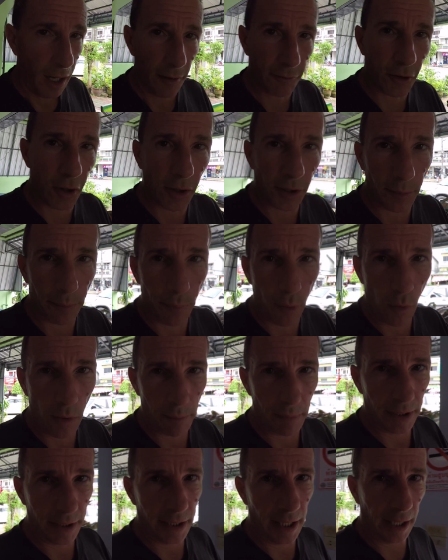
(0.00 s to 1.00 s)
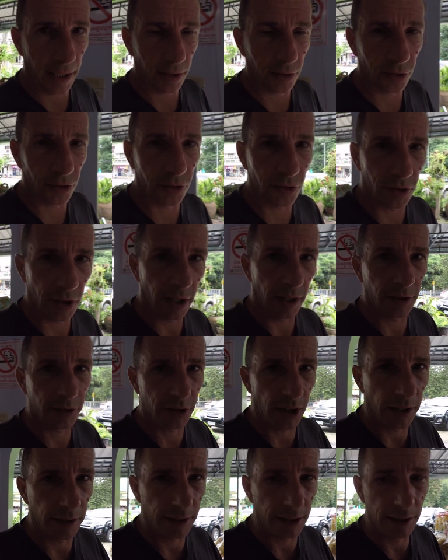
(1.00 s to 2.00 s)
I've got an appointment next
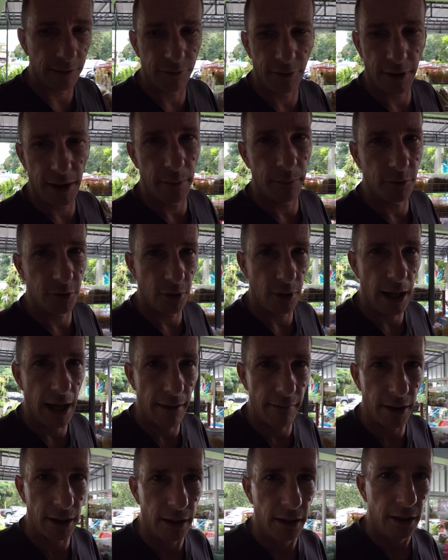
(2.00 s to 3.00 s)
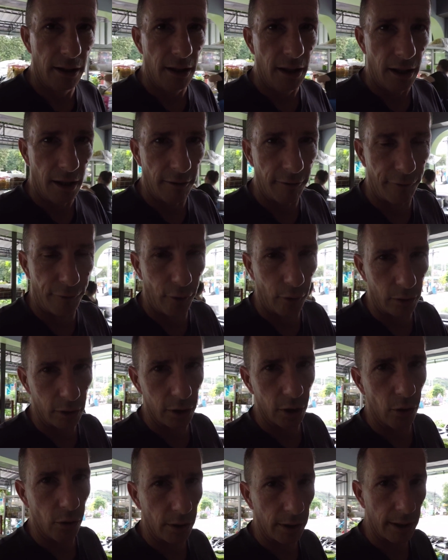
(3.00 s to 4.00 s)
Sunday for them to have a
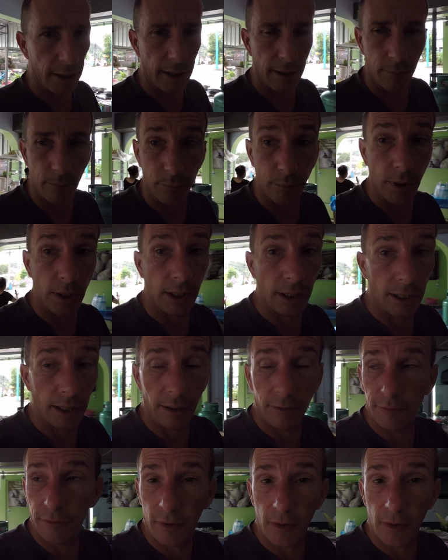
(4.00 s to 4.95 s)
full look, and we'll